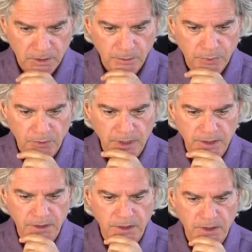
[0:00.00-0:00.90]

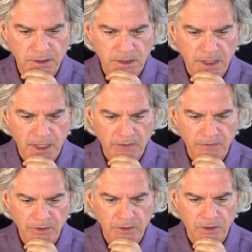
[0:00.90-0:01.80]
parentheses
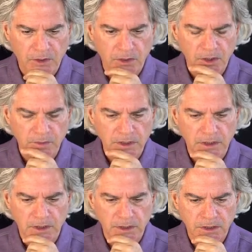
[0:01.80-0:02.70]
after argument
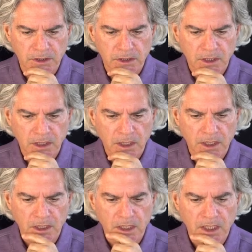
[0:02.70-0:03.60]
list,
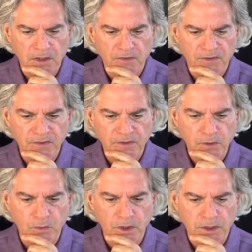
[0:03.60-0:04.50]
line
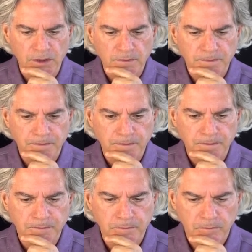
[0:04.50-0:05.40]
51.
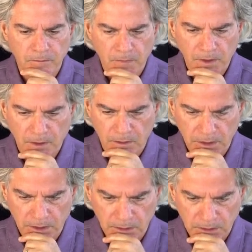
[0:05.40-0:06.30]
All
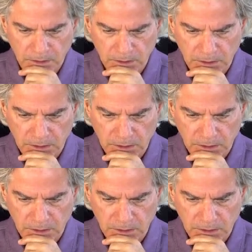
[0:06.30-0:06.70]
right, let's look at